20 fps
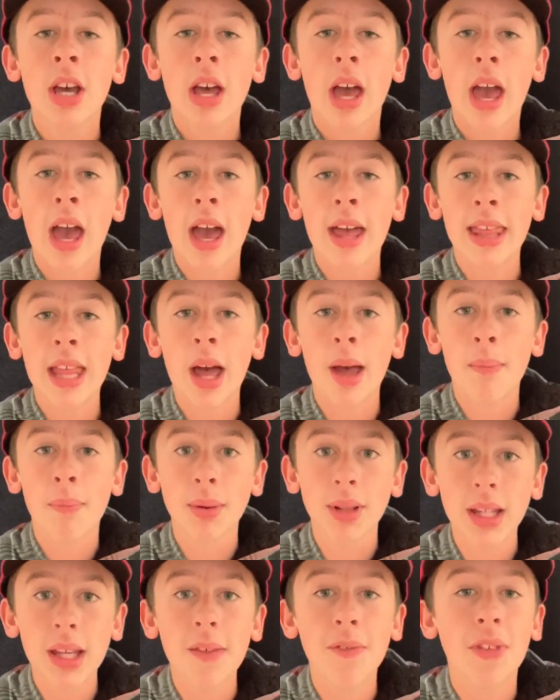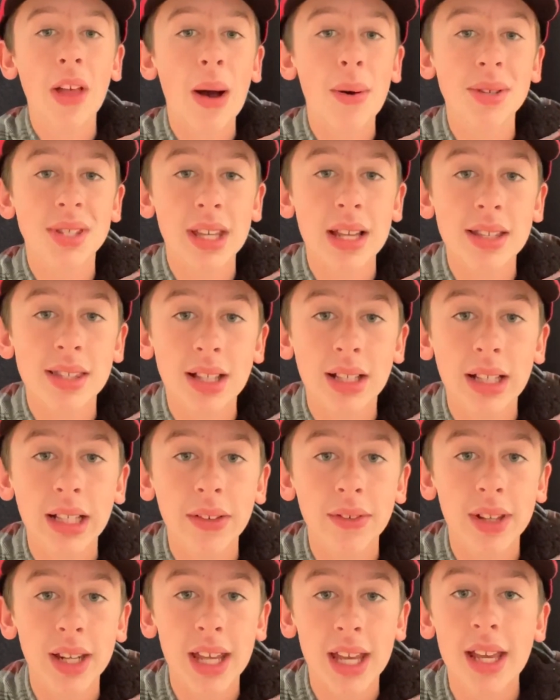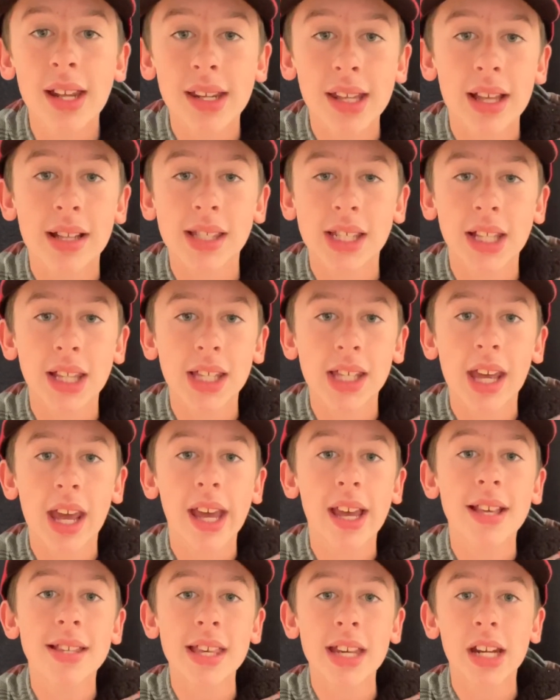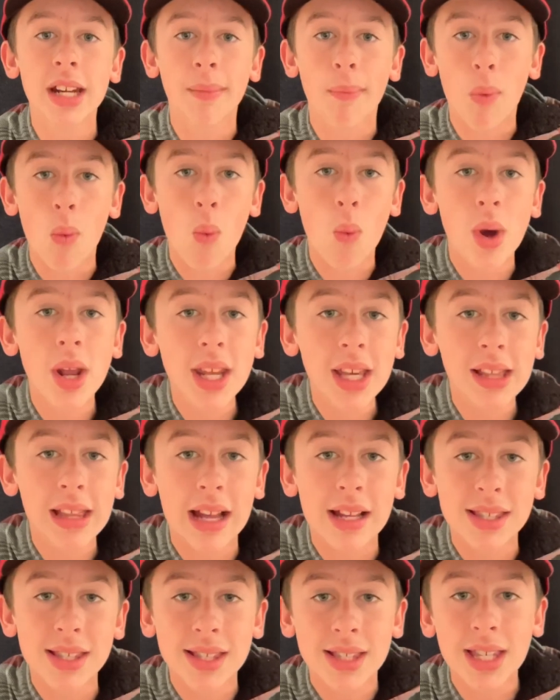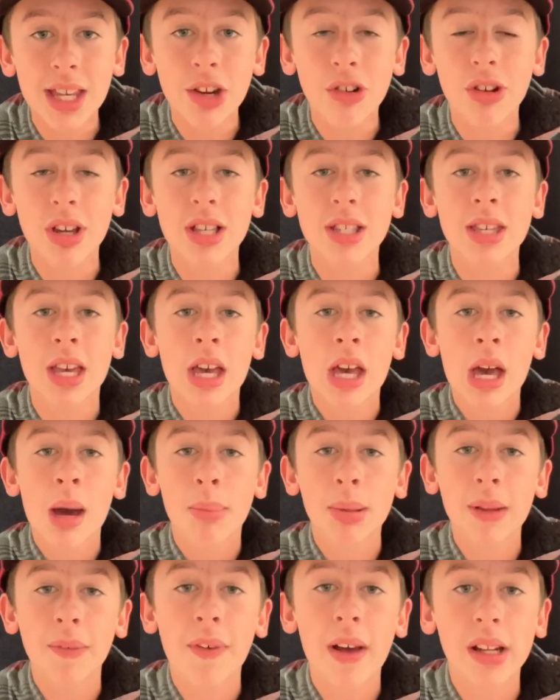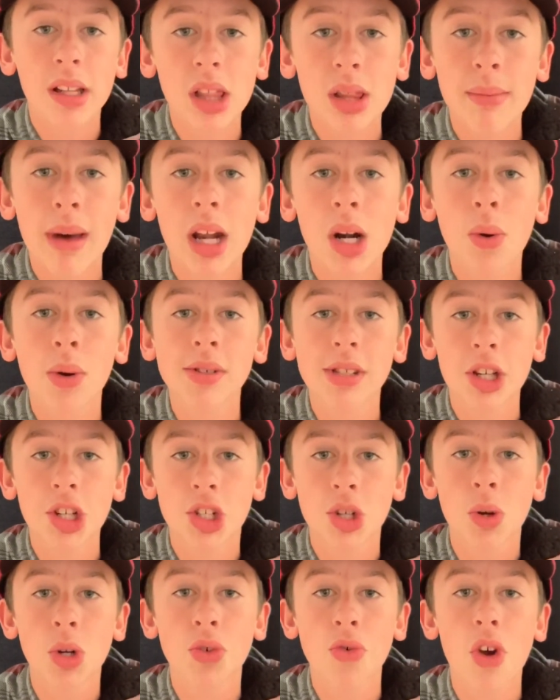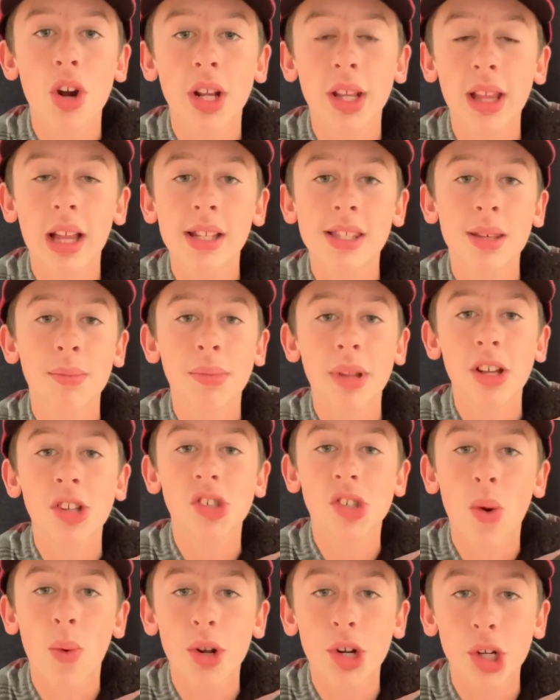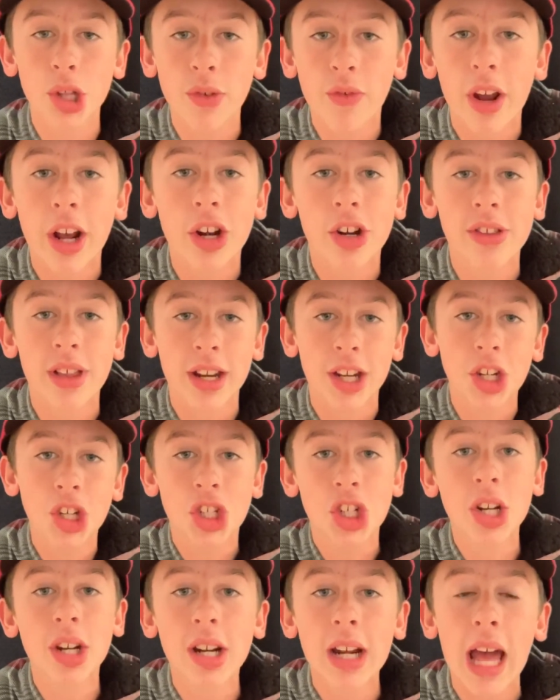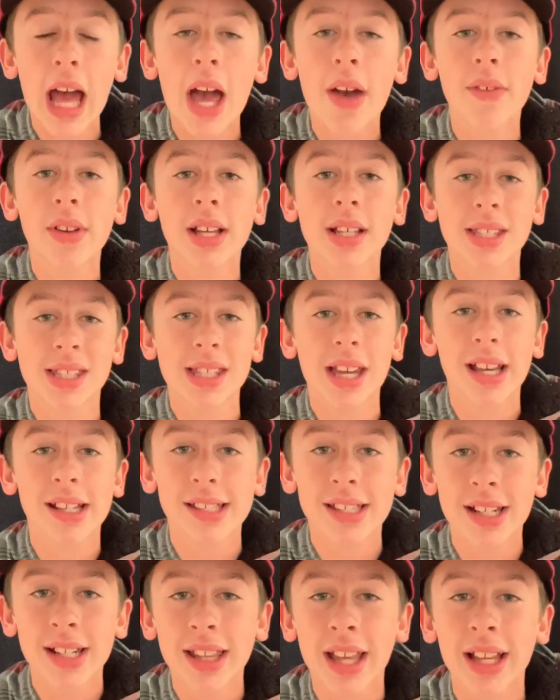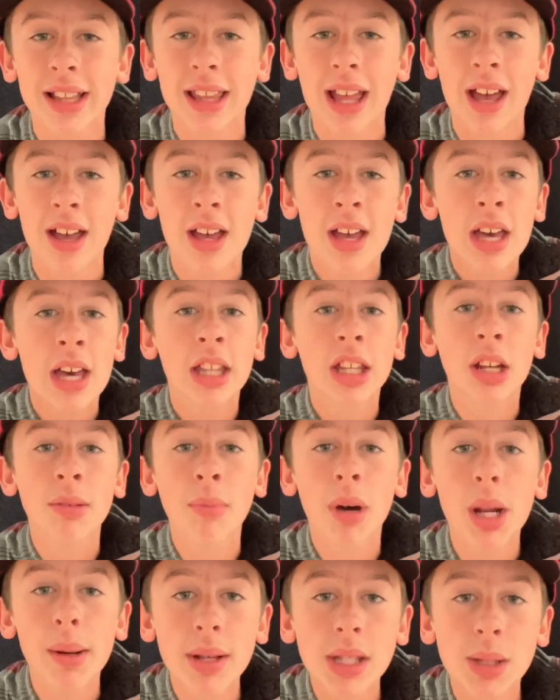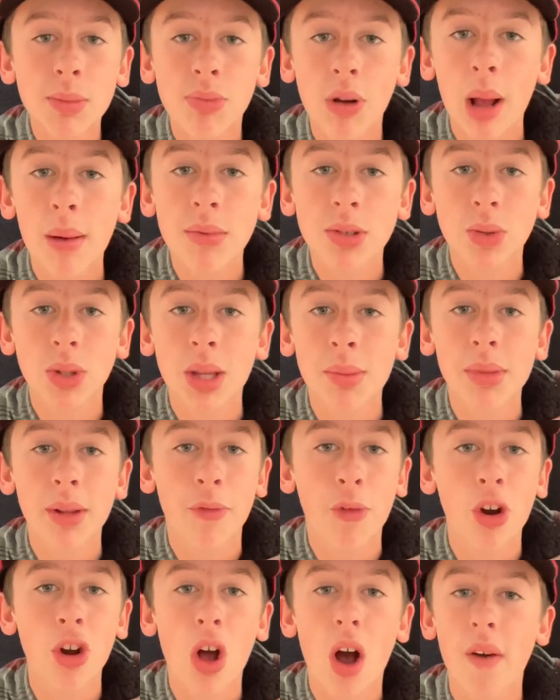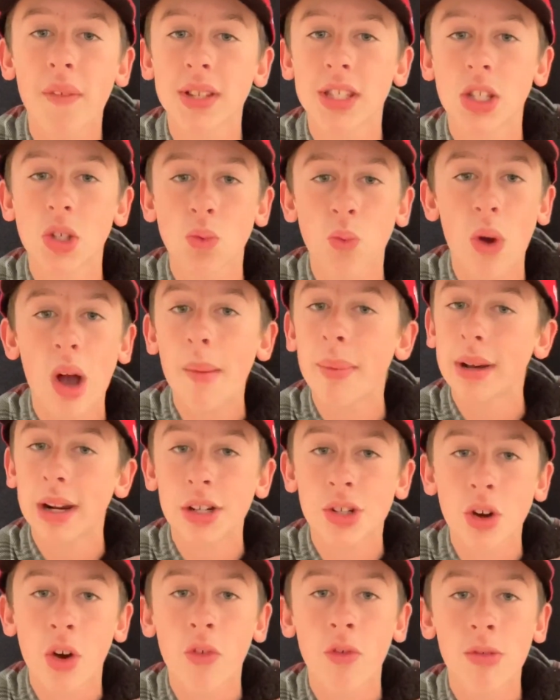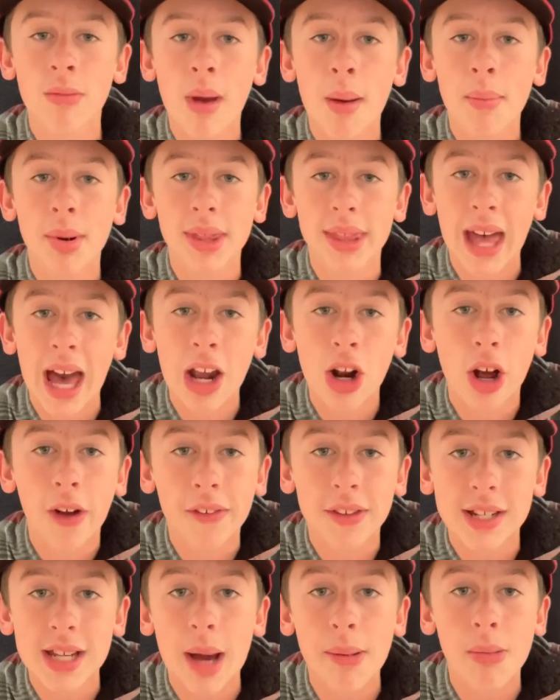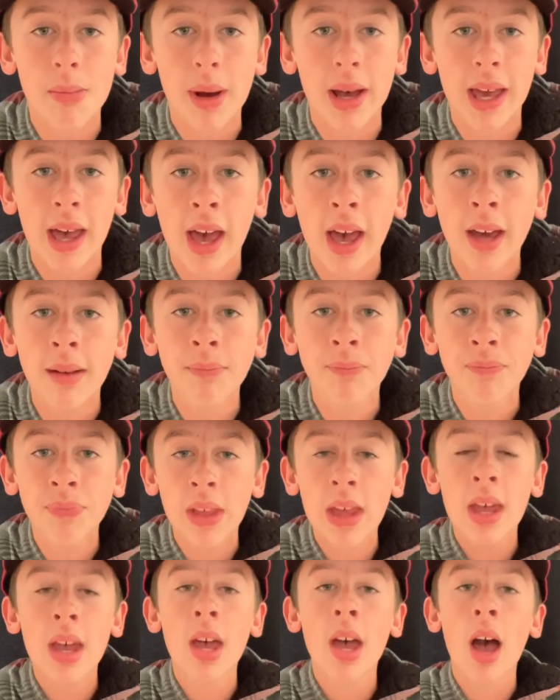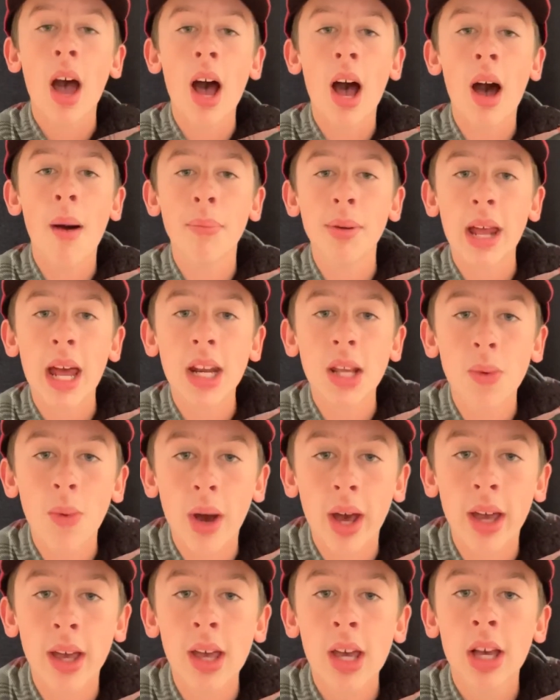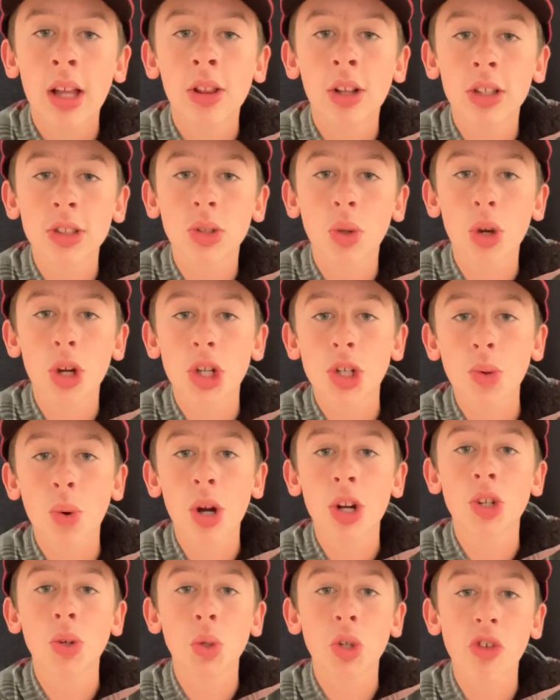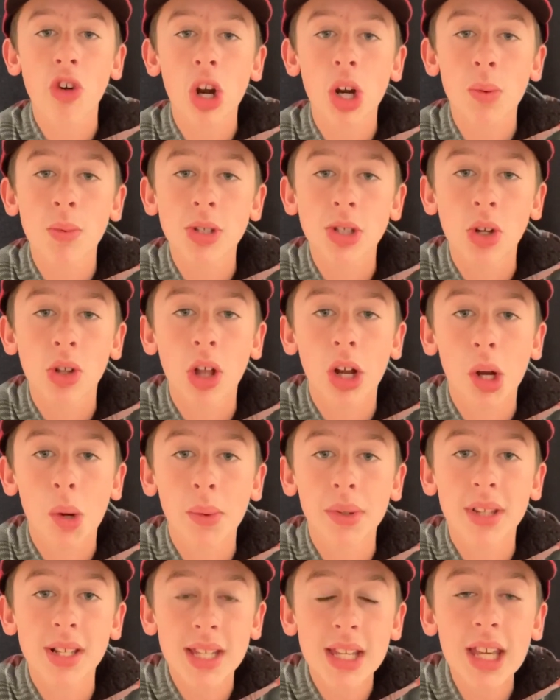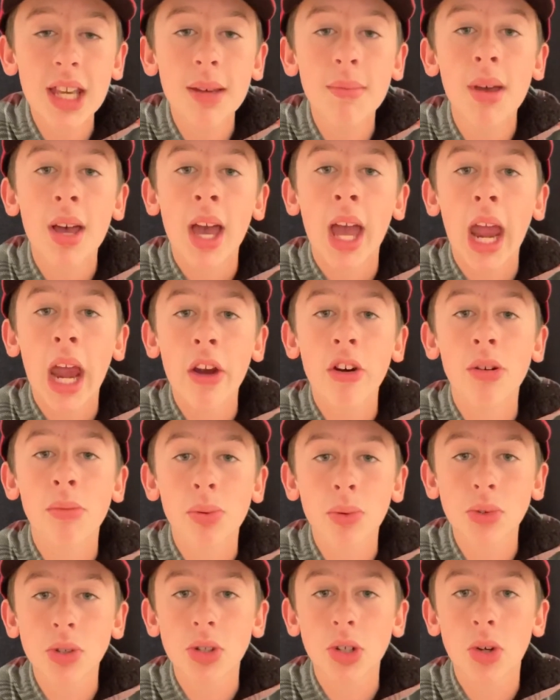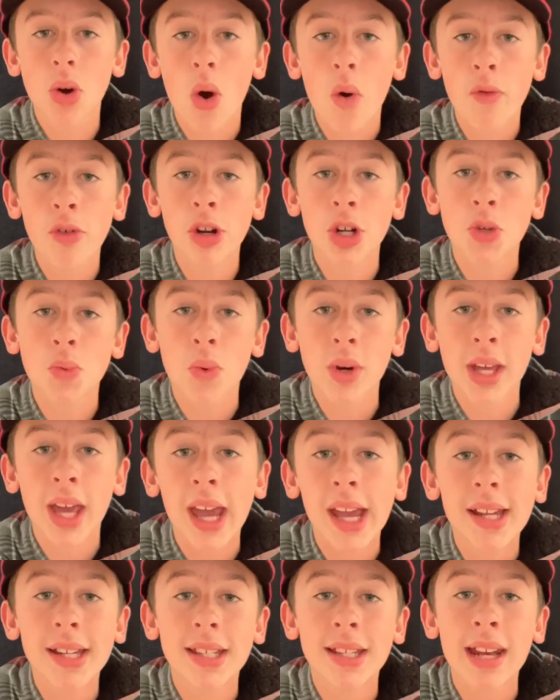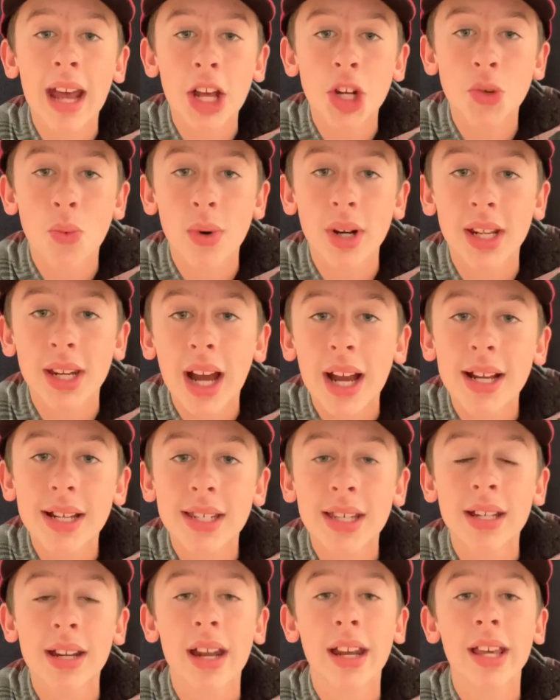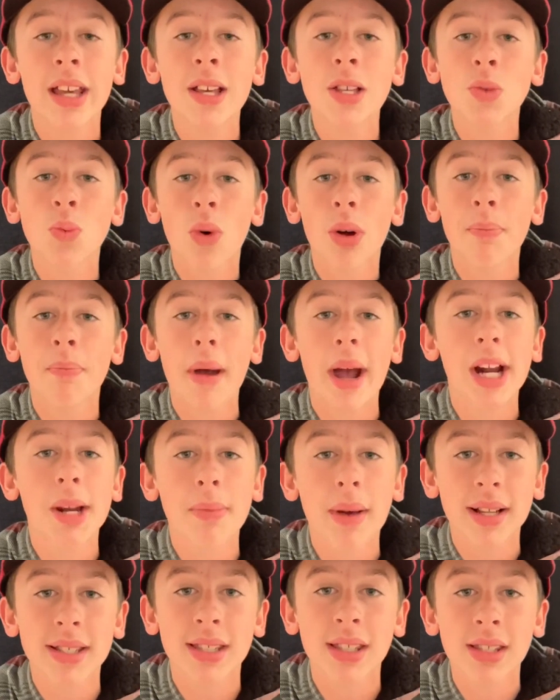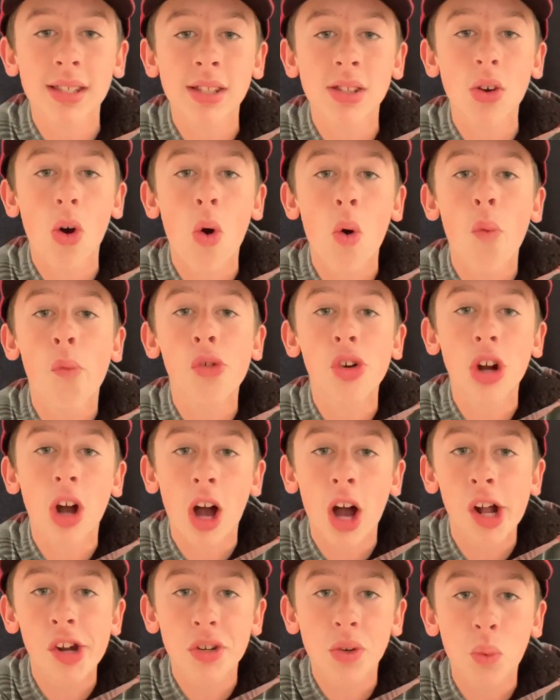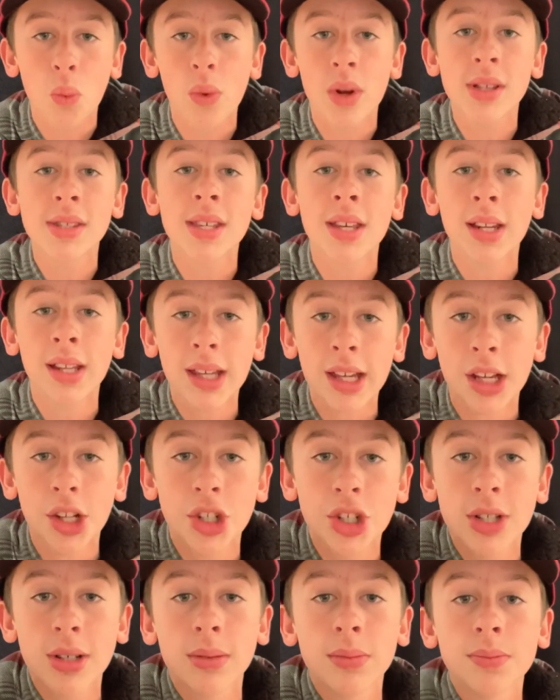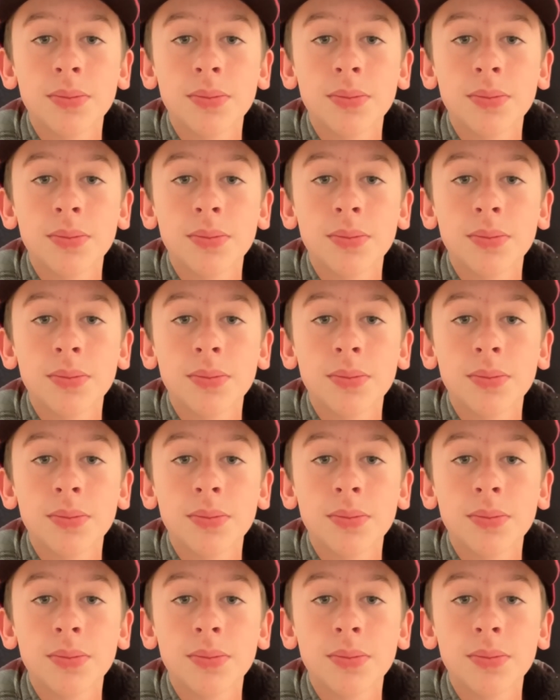And I believe that was against the Cleveland Indians. Now, the Yankees ended up winning that series, but the fact of the matter was that Joe Girardi let some things go under the radar that he shouldn't have, and the Yankees didn't like that. There might have been some problems with him in the front office as well, but I don't remember that off the top of my head. But anyway, long story short, Joe Girardi was no longer with the team. Aaron Boone took over in 2018 and 2019, and he's won back-to-back seasons over 100 wins in each.